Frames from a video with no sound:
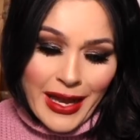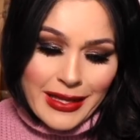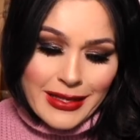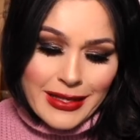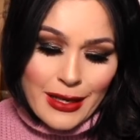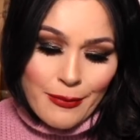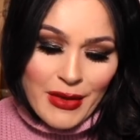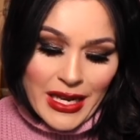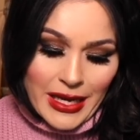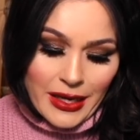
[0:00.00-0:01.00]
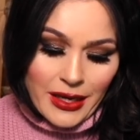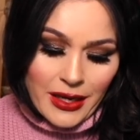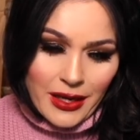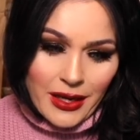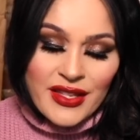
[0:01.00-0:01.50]
buy this in a minute
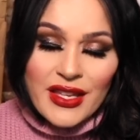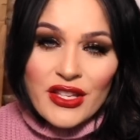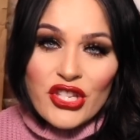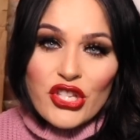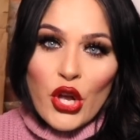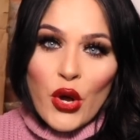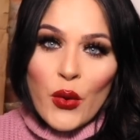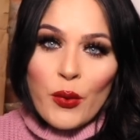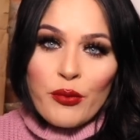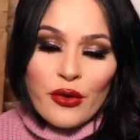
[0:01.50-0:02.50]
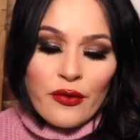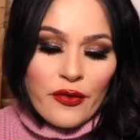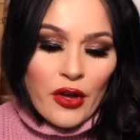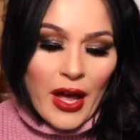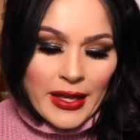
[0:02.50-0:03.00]
this is so
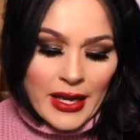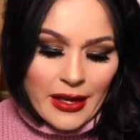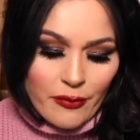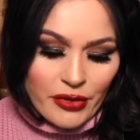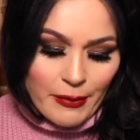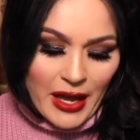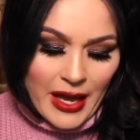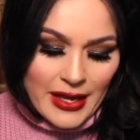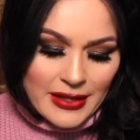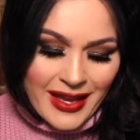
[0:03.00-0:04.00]
beautiful. I can't even believe my eyes.